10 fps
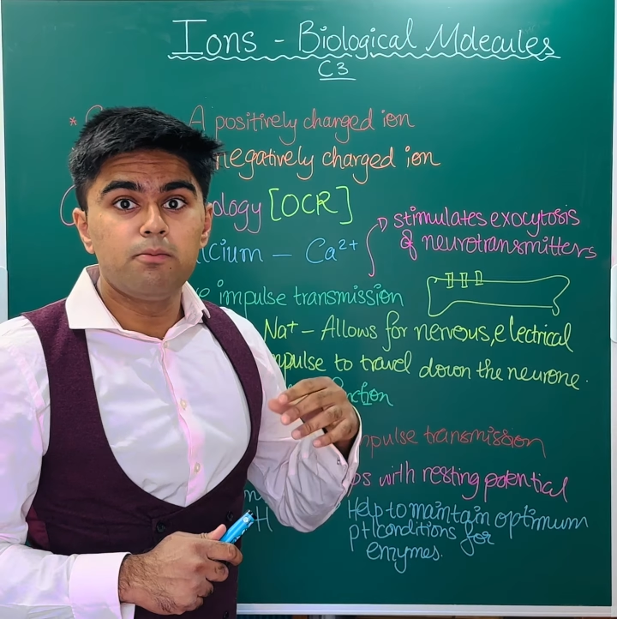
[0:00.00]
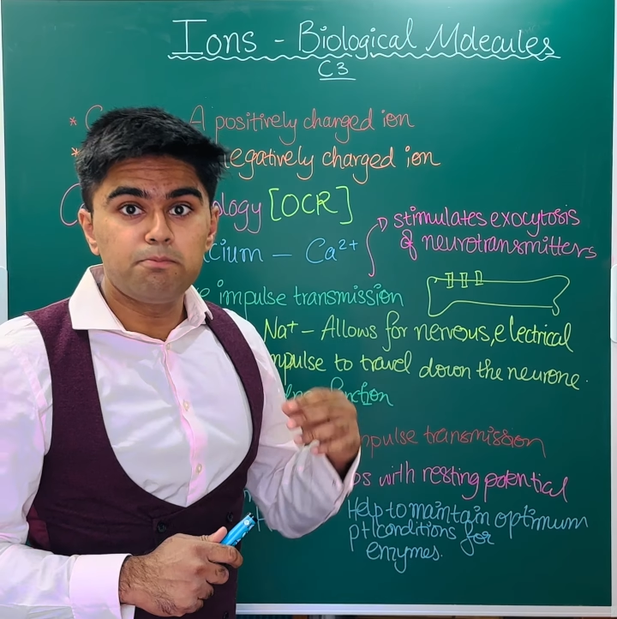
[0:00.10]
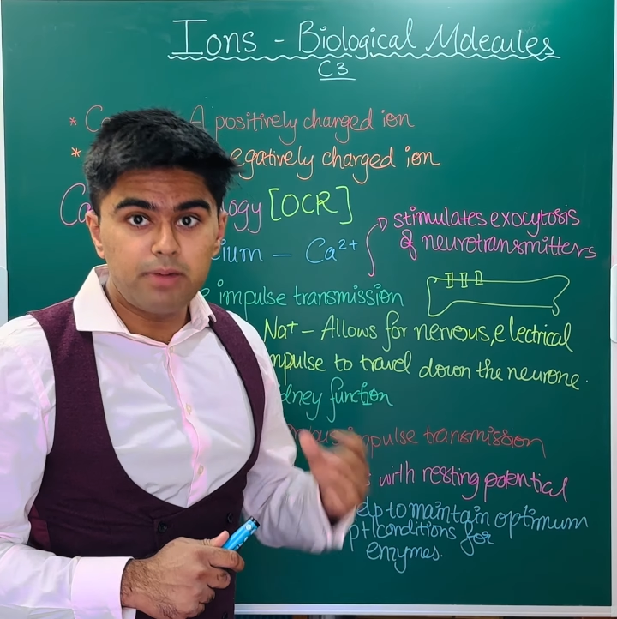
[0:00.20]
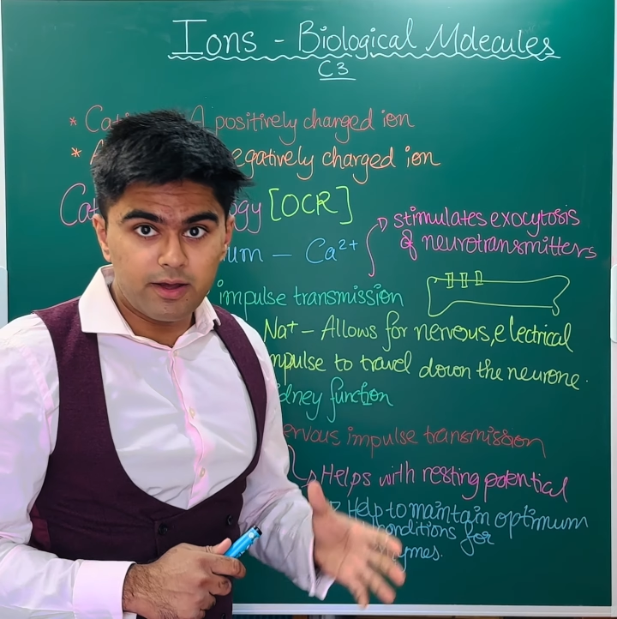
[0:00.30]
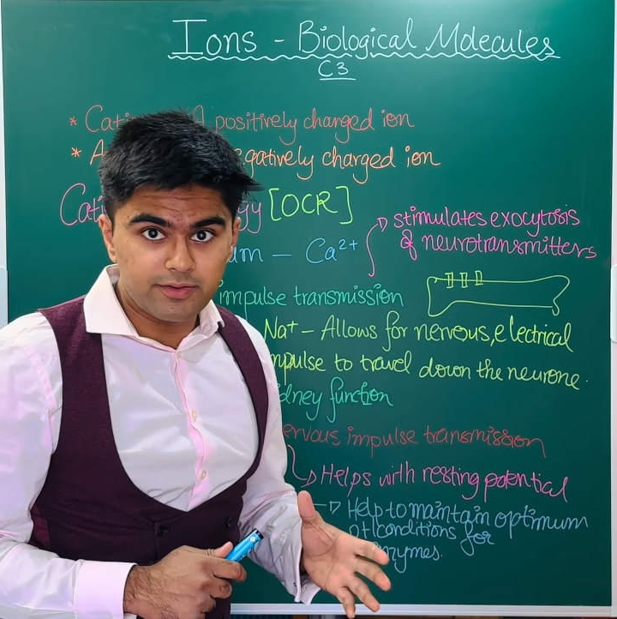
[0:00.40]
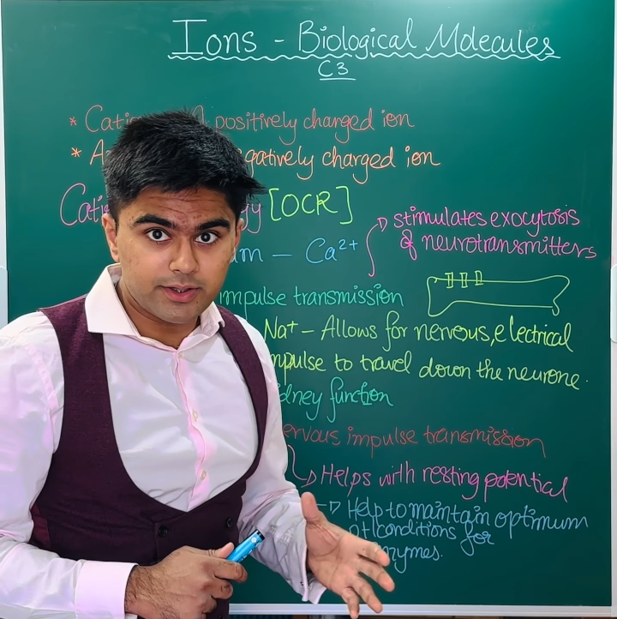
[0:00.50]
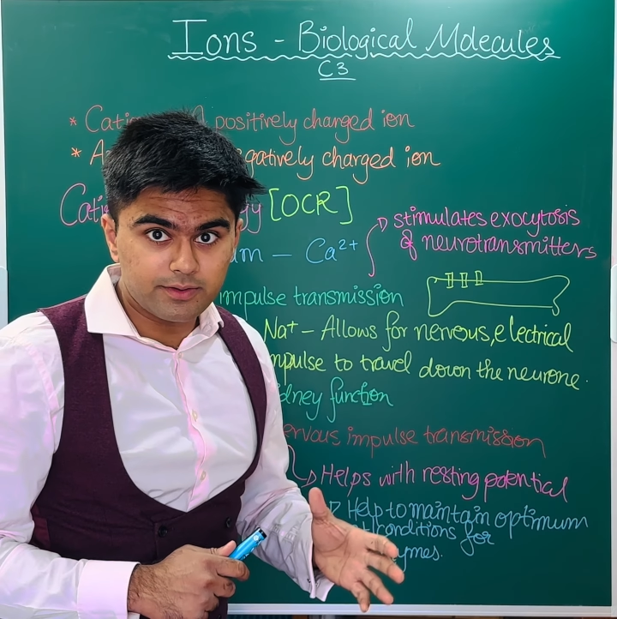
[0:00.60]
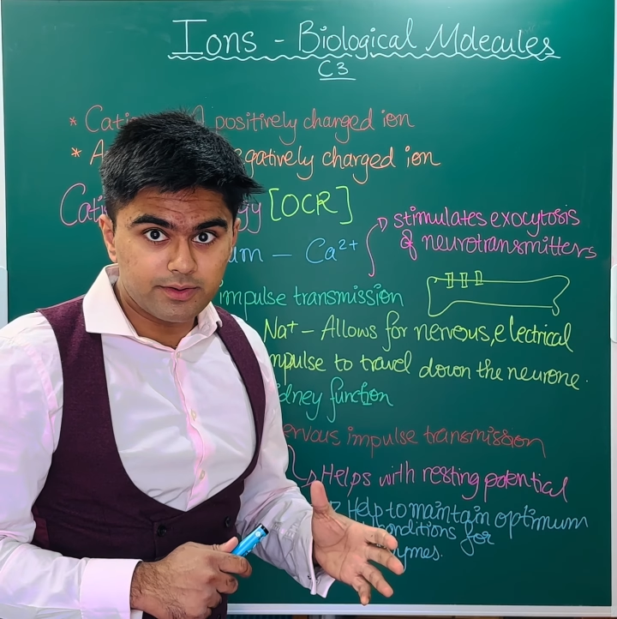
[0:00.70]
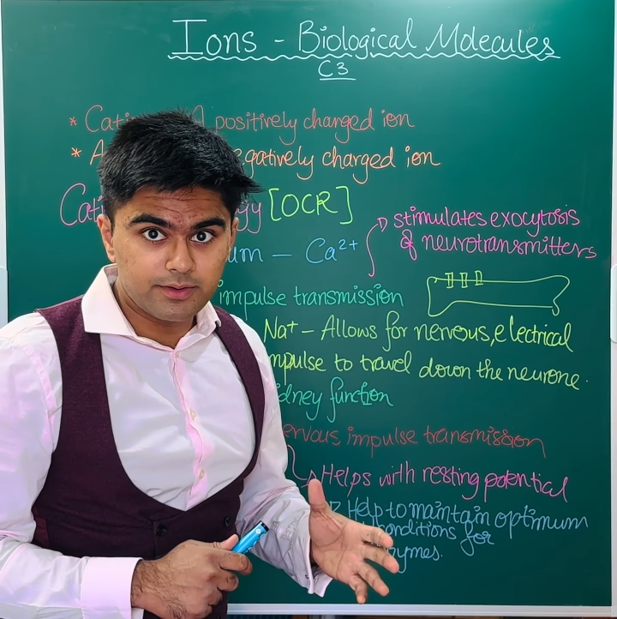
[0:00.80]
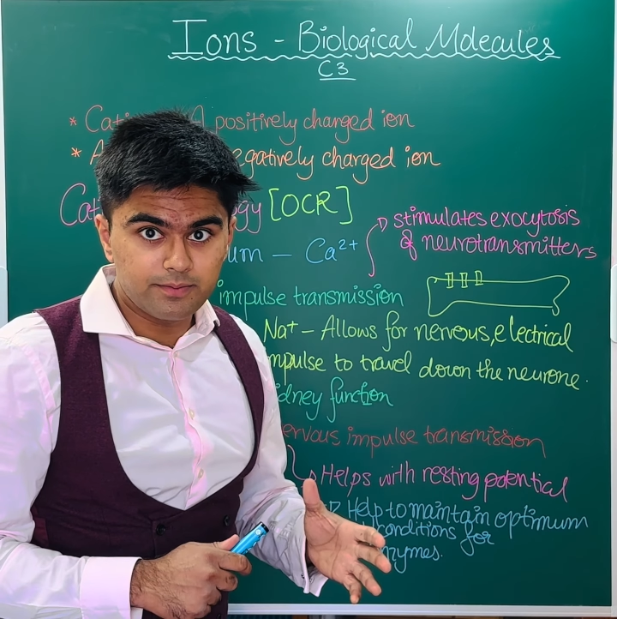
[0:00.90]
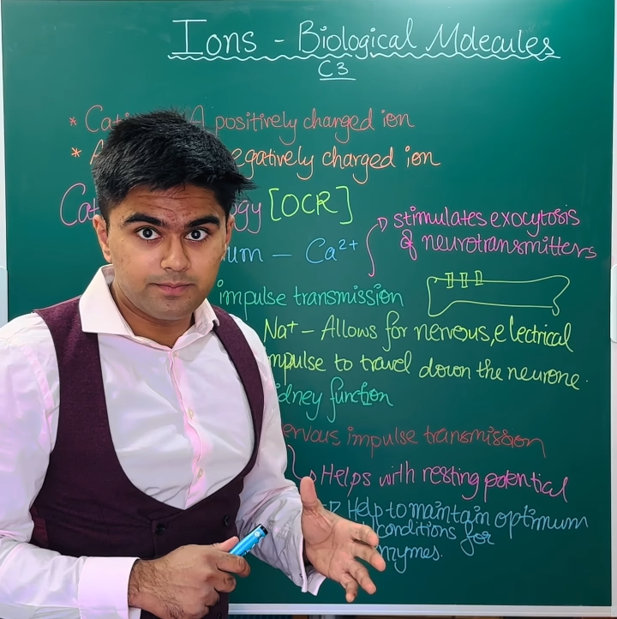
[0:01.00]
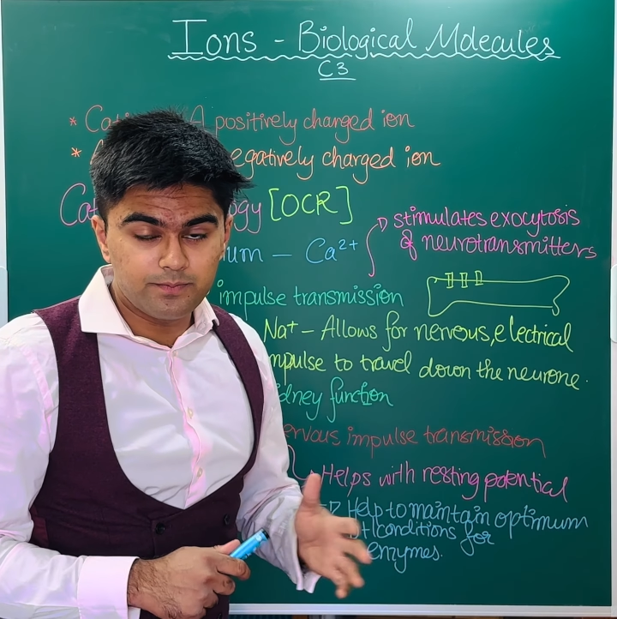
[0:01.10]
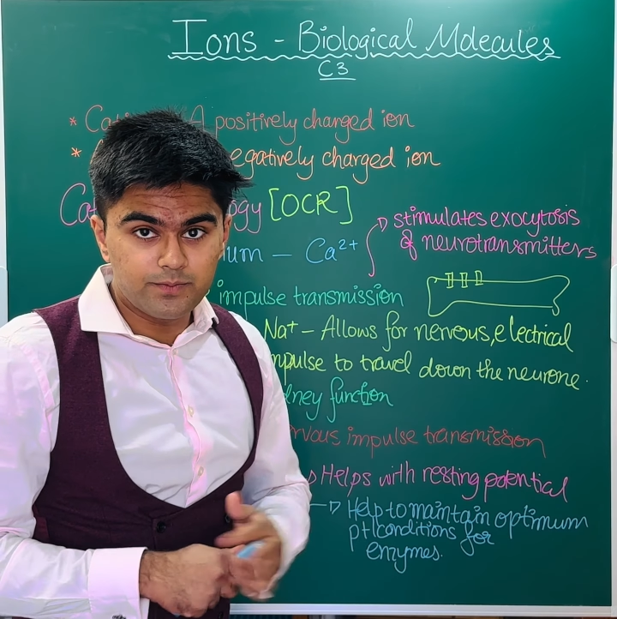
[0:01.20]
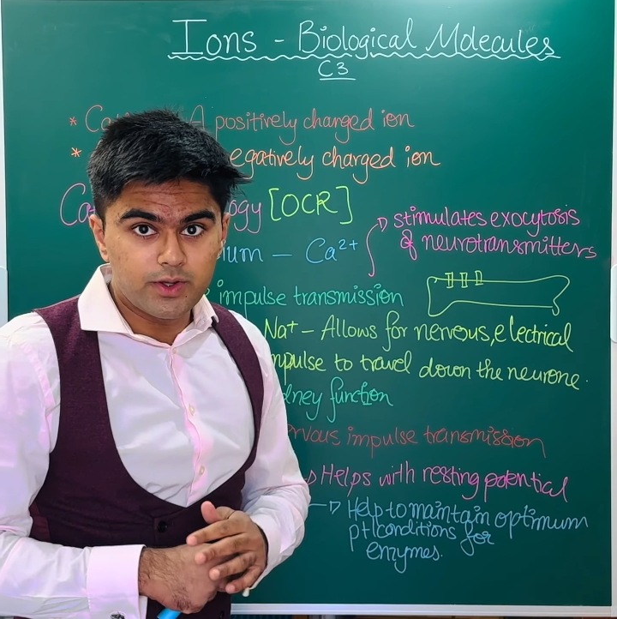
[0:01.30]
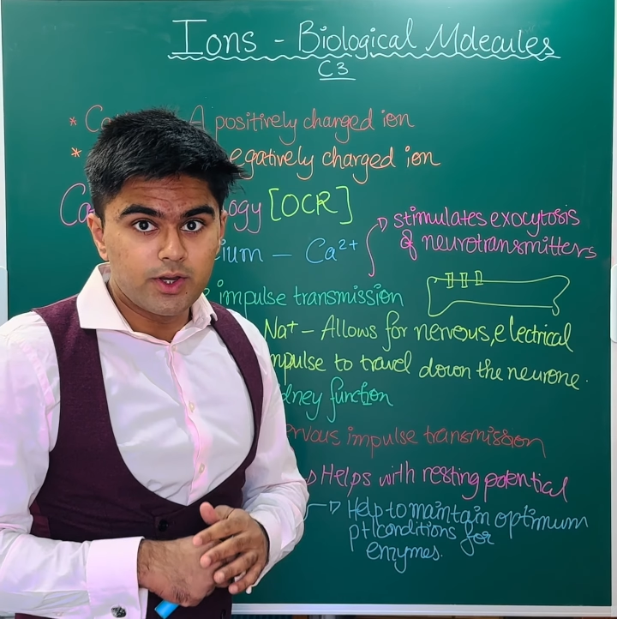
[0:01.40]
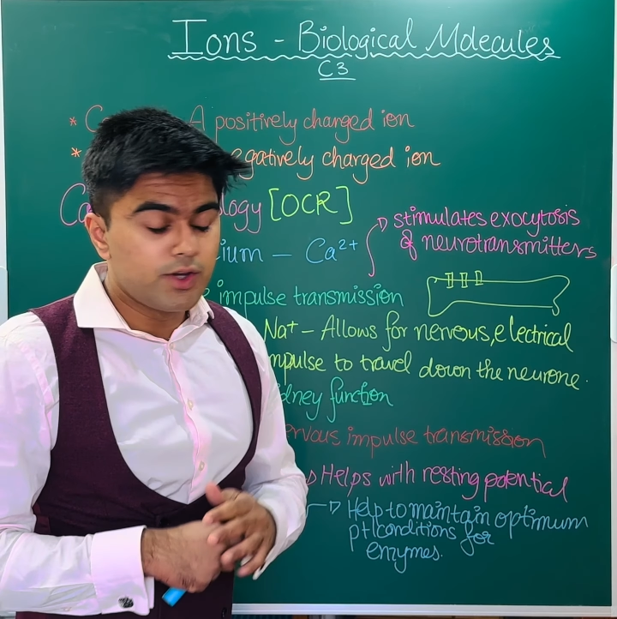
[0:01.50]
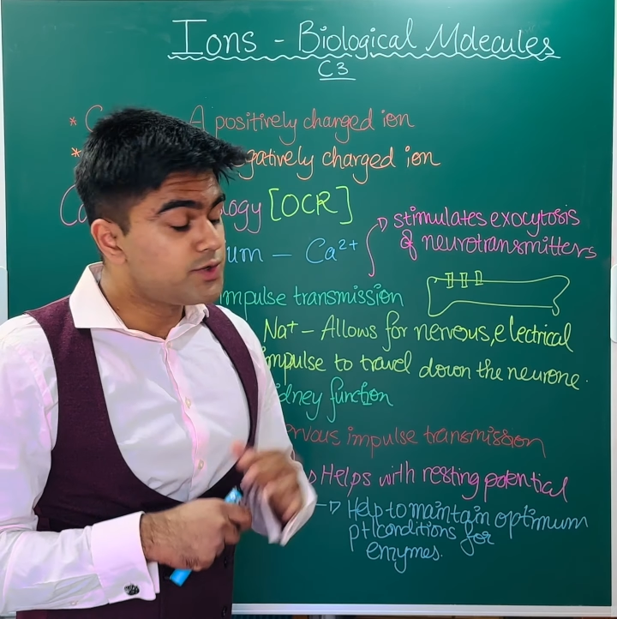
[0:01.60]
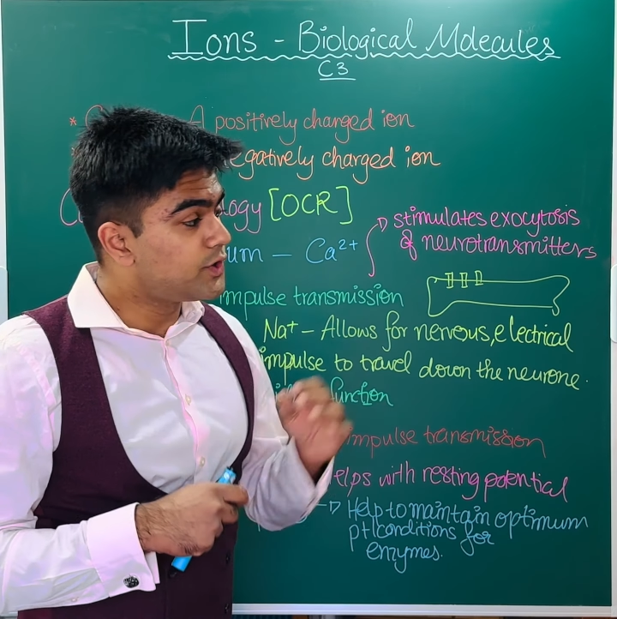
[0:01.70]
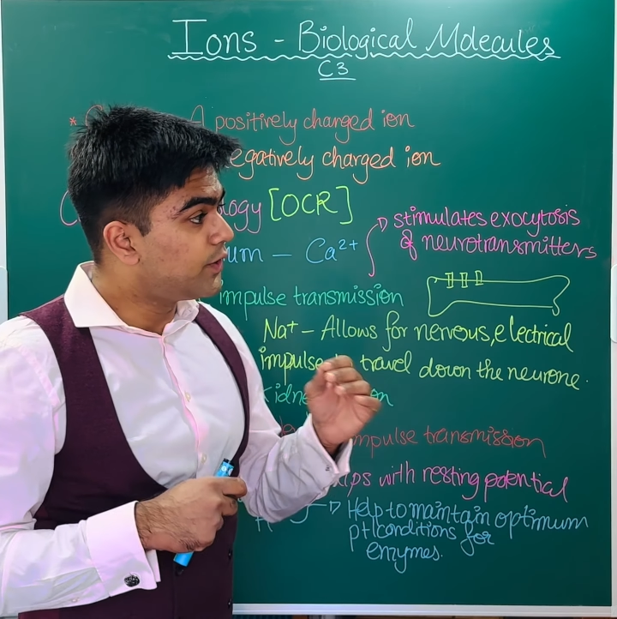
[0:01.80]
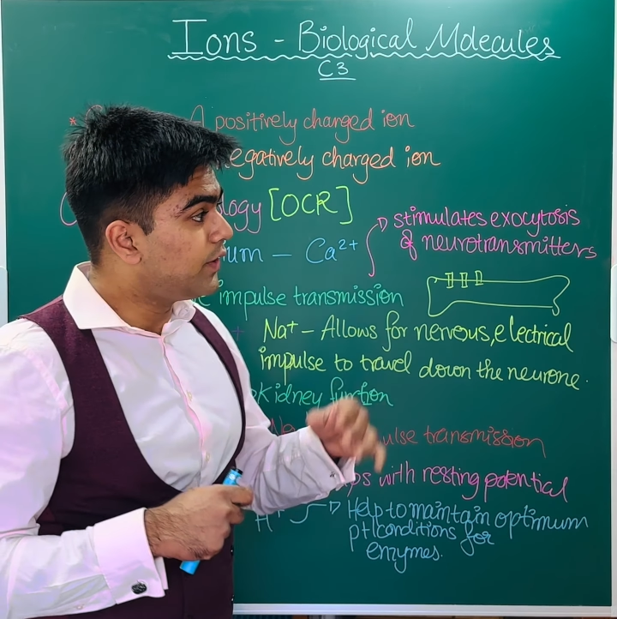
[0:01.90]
Perfect. So